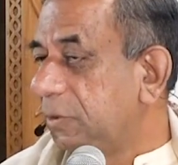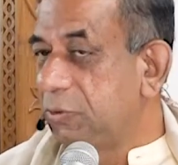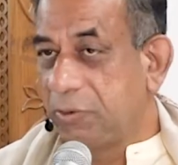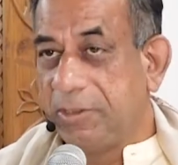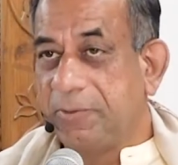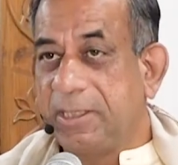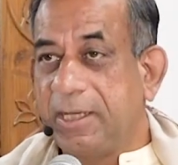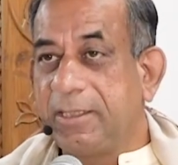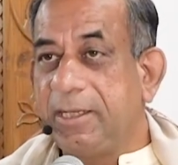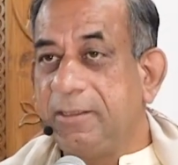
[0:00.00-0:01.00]
So he was
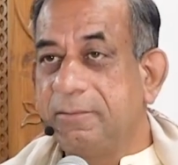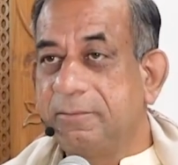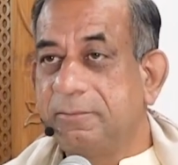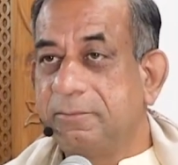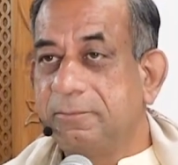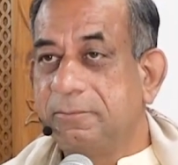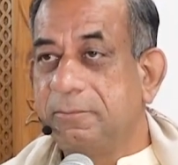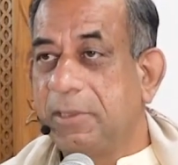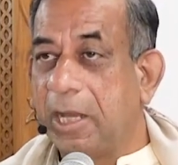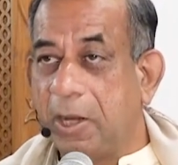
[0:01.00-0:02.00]
hungry.
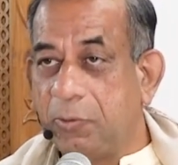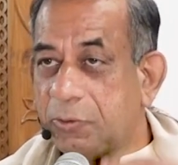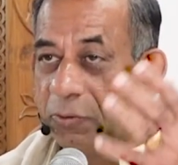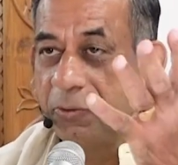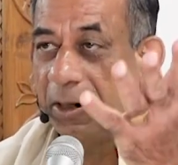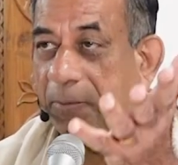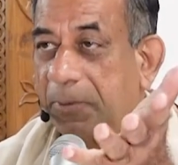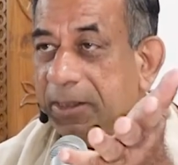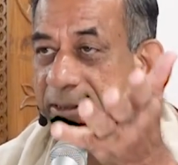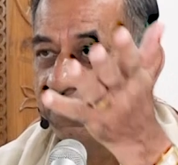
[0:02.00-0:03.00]
How do you now
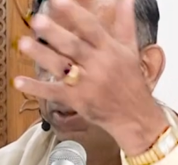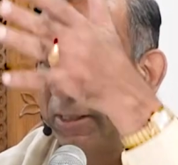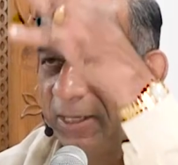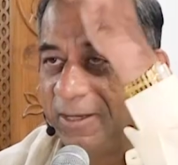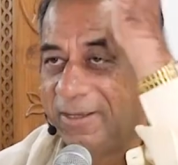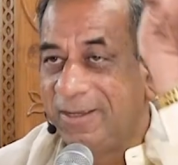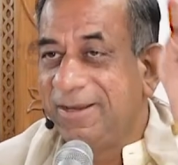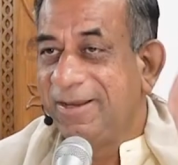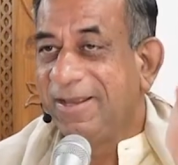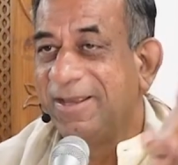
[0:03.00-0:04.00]
punish all the
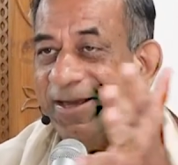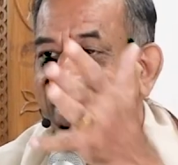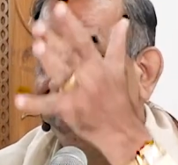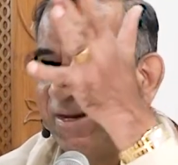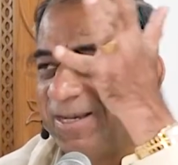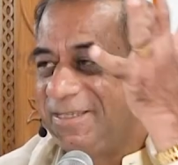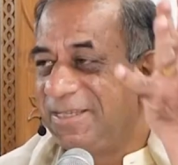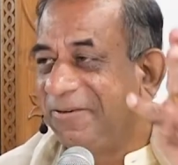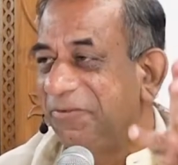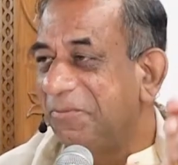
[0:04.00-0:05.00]

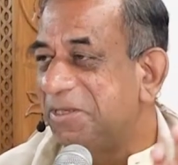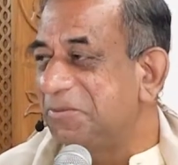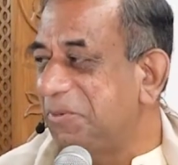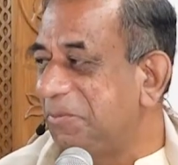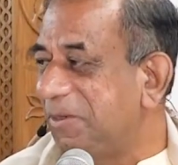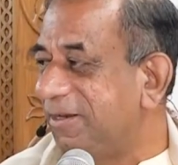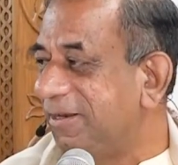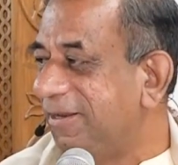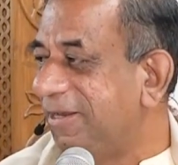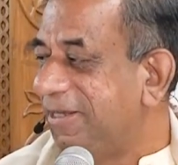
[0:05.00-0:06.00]
rich and famous people?
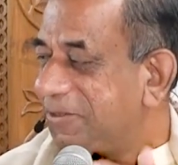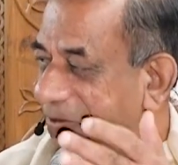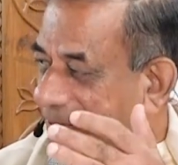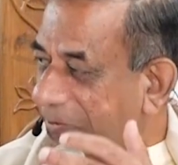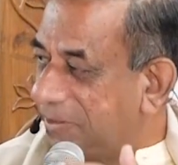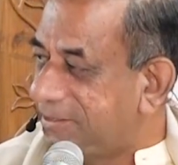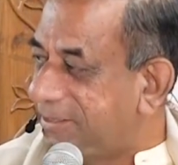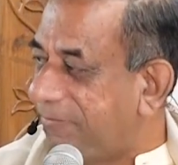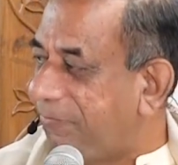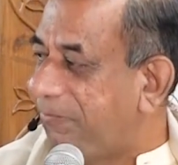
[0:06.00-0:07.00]
So you go one
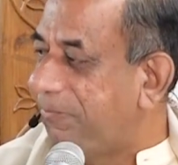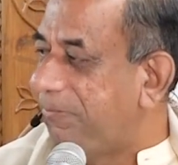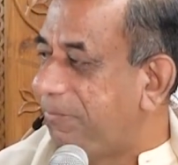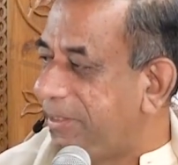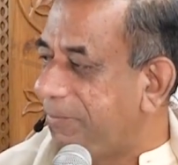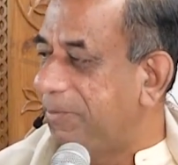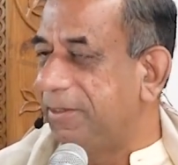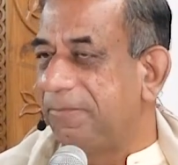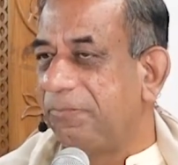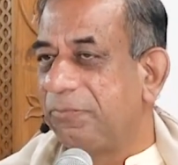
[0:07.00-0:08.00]
step deeper.